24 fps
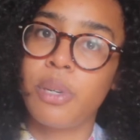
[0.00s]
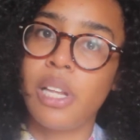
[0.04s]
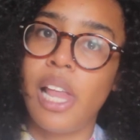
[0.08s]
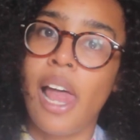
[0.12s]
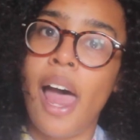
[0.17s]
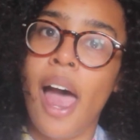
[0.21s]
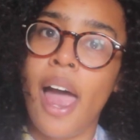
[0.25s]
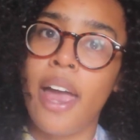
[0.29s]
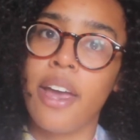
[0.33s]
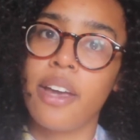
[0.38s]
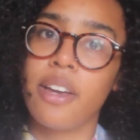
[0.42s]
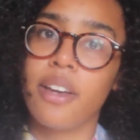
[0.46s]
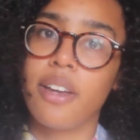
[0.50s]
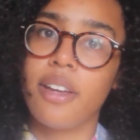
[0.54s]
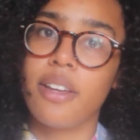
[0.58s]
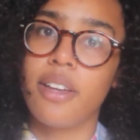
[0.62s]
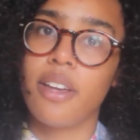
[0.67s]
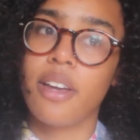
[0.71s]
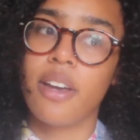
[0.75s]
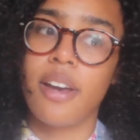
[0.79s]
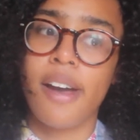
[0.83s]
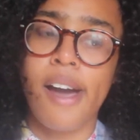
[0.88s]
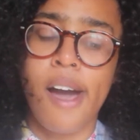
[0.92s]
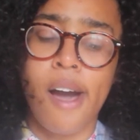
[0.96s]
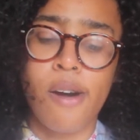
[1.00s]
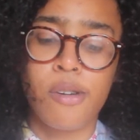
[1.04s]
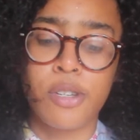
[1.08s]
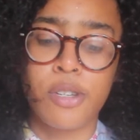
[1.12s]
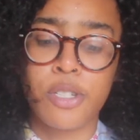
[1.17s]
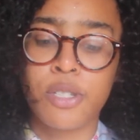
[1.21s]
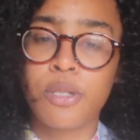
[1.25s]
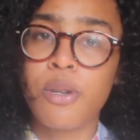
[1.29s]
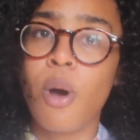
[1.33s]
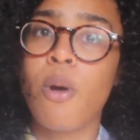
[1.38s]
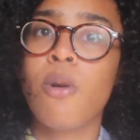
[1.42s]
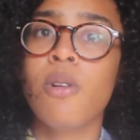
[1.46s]
rely
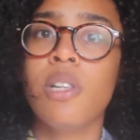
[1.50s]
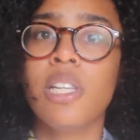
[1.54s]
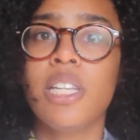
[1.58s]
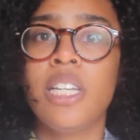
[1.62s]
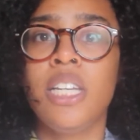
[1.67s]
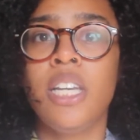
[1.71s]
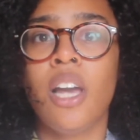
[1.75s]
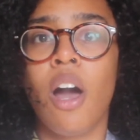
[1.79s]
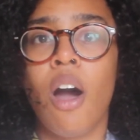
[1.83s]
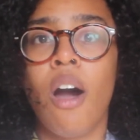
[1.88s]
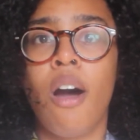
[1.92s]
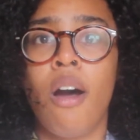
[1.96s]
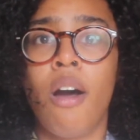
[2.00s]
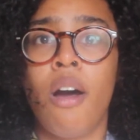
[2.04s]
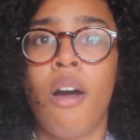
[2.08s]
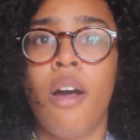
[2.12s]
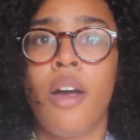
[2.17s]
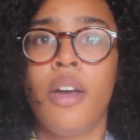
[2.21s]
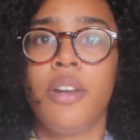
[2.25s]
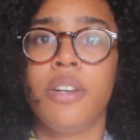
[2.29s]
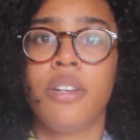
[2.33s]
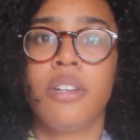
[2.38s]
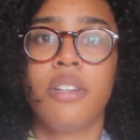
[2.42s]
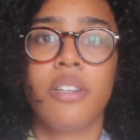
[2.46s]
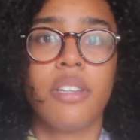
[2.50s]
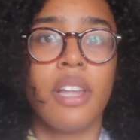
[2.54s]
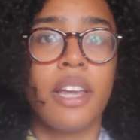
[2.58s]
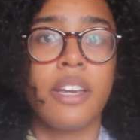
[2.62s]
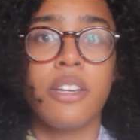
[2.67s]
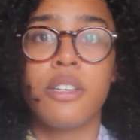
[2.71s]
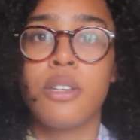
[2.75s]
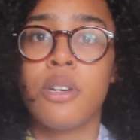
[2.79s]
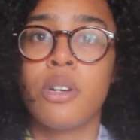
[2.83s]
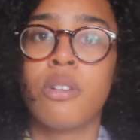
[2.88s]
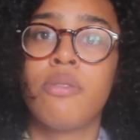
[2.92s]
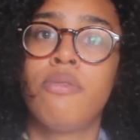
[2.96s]
solely on
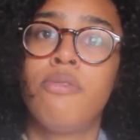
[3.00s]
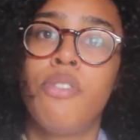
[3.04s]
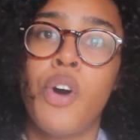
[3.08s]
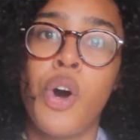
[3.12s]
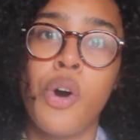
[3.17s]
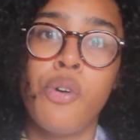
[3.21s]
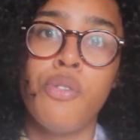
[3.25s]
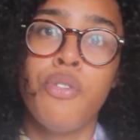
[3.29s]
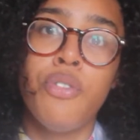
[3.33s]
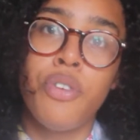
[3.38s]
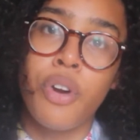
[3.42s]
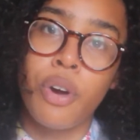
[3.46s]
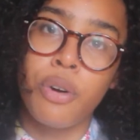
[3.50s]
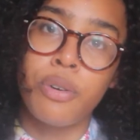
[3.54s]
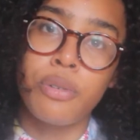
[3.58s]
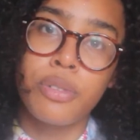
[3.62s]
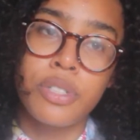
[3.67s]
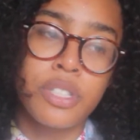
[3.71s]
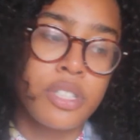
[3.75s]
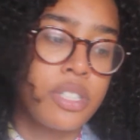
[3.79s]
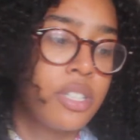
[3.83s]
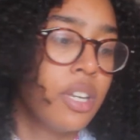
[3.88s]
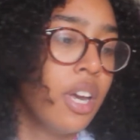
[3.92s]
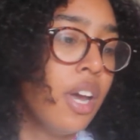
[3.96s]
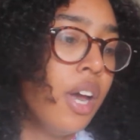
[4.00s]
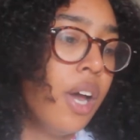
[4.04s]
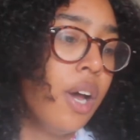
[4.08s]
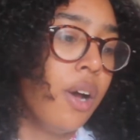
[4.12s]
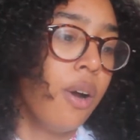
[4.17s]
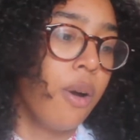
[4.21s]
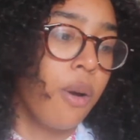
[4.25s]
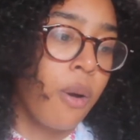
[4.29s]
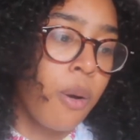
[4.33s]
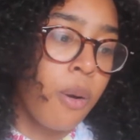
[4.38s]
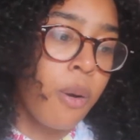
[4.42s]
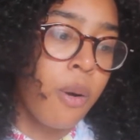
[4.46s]
like your phone notes
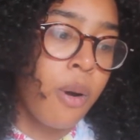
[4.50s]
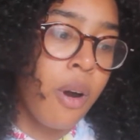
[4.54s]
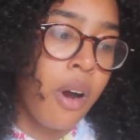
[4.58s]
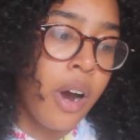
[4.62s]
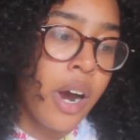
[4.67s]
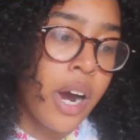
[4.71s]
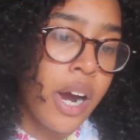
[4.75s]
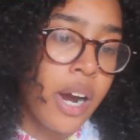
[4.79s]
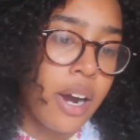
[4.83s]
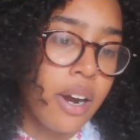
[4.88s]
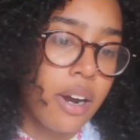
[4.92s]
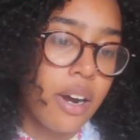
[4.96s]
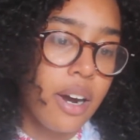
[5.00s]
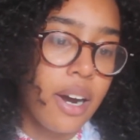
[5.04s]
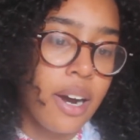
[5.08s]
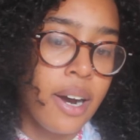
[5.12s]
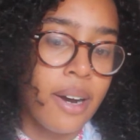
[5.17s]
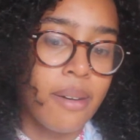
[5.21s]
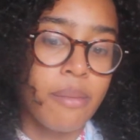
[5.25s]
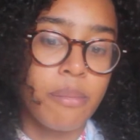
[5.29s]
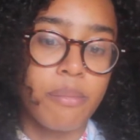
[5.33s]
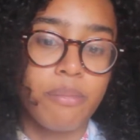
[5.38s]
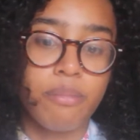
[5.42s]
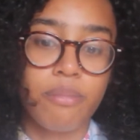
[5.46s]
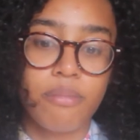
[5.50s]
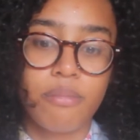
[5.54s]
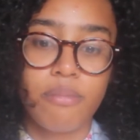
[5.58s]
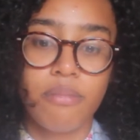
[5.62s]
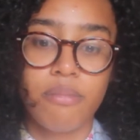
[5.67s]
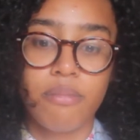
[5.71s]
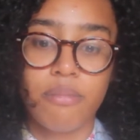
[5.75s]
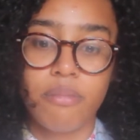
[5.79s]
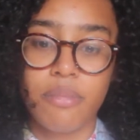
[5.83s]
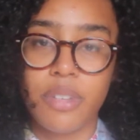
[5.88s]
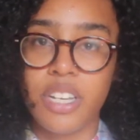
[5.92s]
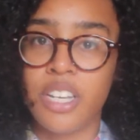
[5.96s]
or
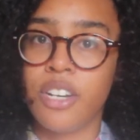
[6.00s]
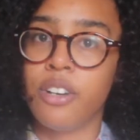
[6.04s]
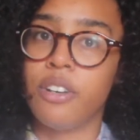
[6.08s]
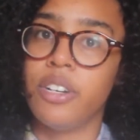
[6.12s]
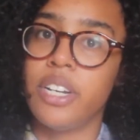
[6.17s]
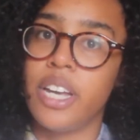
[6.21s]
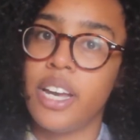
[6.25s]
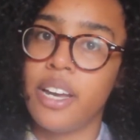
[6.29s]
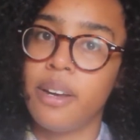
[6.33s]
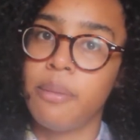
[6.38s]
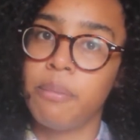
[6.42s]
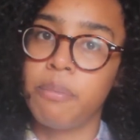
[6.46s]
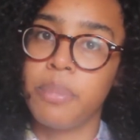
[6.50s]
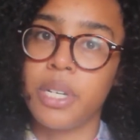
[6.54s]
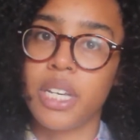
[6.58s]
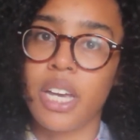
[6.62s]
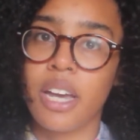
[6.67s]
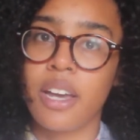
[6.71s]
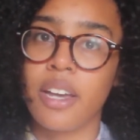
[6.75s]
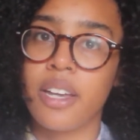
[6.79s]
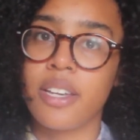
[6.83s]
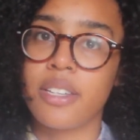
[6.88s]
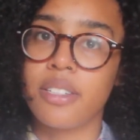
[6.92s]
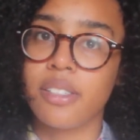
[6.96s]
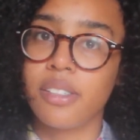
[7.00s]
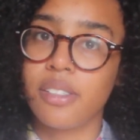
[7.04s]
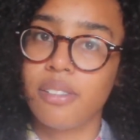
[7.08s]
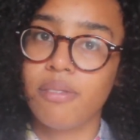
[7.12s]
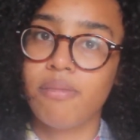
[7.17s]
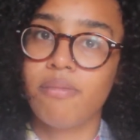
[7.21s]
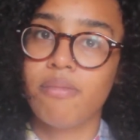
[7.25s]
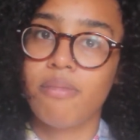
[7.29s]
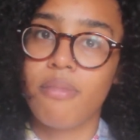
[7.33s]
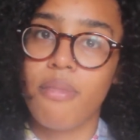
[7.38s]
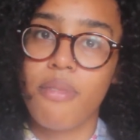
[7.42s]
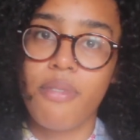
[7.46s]
internet, because
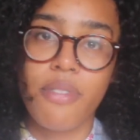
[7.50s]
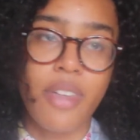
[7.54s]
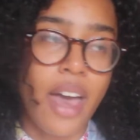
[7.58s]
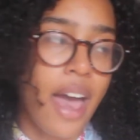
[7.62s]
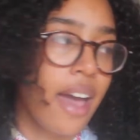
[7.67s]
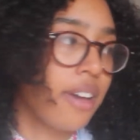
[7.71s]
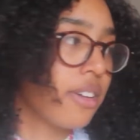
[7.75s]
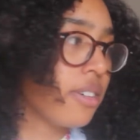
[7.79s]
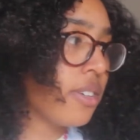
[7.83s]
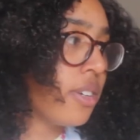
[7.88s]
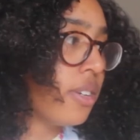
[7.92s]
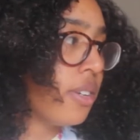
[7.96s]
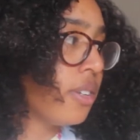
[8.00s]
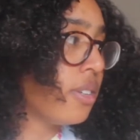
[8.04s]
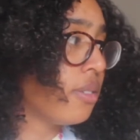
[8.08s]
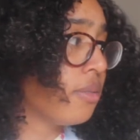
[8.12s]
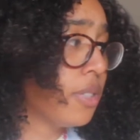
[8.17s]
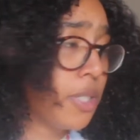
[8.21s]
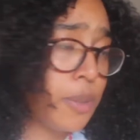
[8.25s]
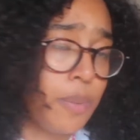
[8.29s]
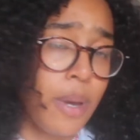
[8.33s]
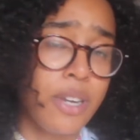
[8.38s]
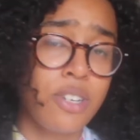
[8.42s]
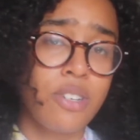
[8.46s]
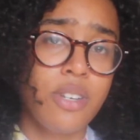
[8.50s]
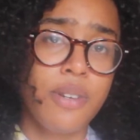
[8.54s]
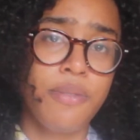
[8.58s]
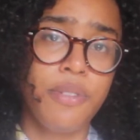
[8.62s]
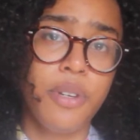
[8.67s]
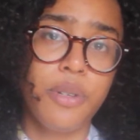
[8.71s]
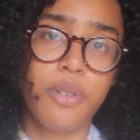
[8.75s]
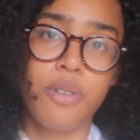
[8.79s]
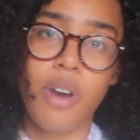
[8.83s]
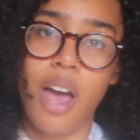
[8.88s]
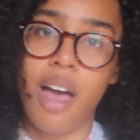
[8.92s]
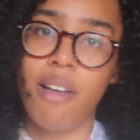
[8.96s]
that can, especially if
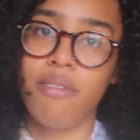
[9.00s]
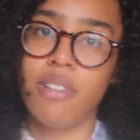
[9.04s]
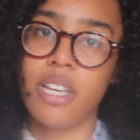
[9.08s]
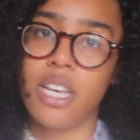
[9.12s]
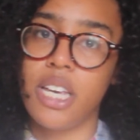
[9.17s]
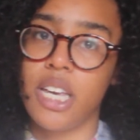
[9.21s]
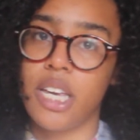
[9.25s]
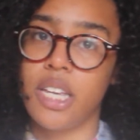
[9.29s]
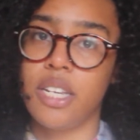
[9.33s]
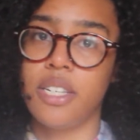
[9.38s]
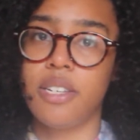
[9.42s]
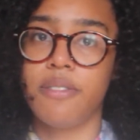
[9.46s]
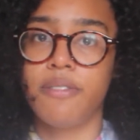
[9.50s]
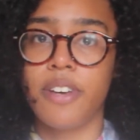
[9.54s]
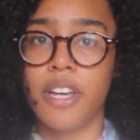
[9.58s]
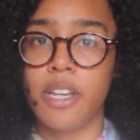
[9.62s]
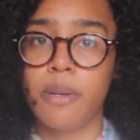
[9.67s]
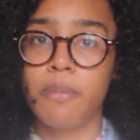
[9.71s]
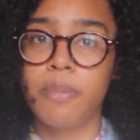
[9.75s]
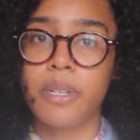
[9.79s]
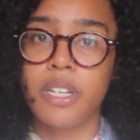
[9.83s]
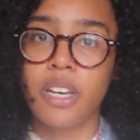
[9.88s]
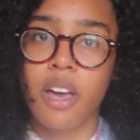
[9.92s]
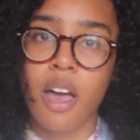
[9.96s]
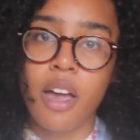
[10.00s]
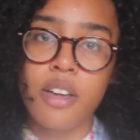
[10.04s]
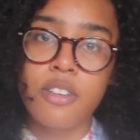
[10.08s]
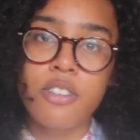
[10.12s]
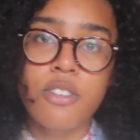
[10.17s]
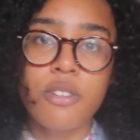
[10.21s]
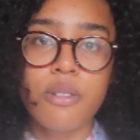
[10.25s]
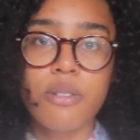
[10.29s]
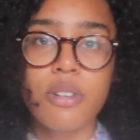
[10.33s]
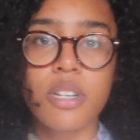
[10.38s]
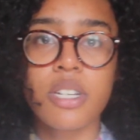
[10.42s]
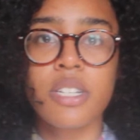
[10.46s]
you're traveling in developing
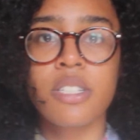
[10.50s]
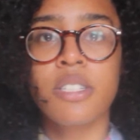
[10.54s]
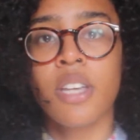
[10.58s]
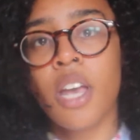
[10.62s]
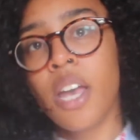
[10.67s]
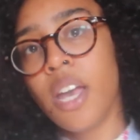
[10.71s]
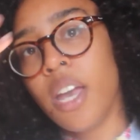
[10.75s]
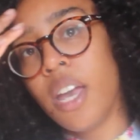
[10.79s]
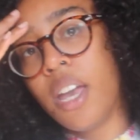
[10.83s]
countries,